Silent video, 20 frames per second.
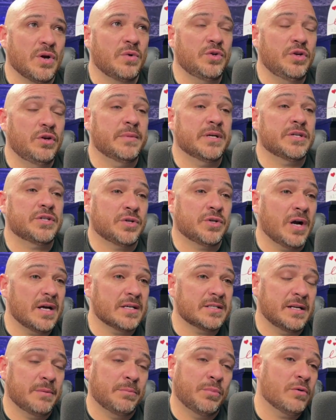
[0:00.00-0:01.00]
you
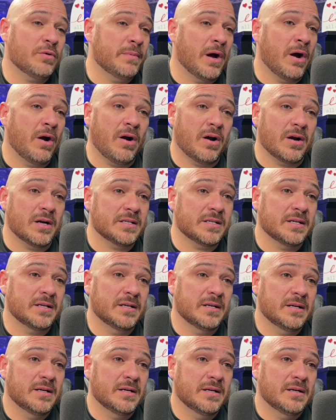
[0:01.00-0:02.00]
mistrust and it broke my heart.
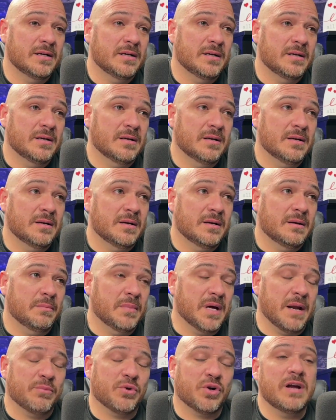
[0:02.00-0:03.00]

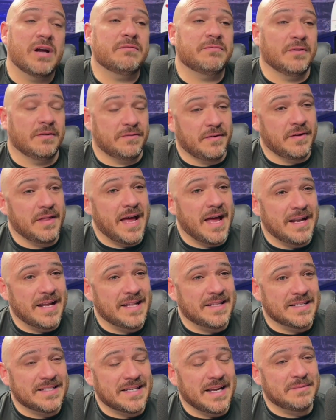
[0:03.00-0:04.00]
But I'm grateful for that at
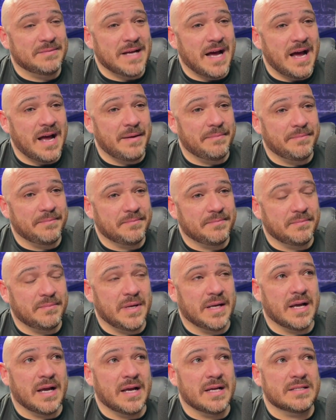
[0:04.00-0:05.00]
the same time
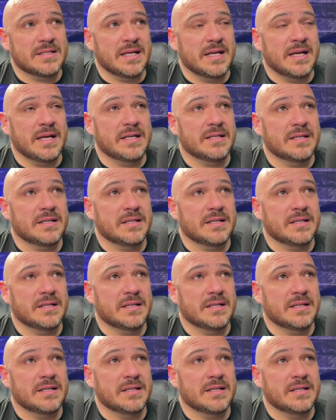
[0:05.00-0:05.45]
because it